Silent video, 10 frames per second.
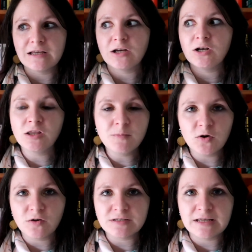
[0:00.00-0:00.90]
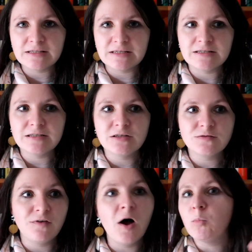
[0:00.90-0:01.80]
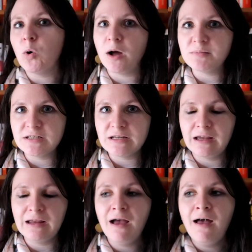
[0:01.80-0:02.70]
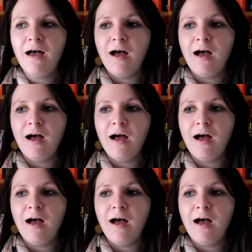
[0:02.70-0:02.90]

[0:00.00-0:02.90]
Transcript: like another book on senses that's far more up to date,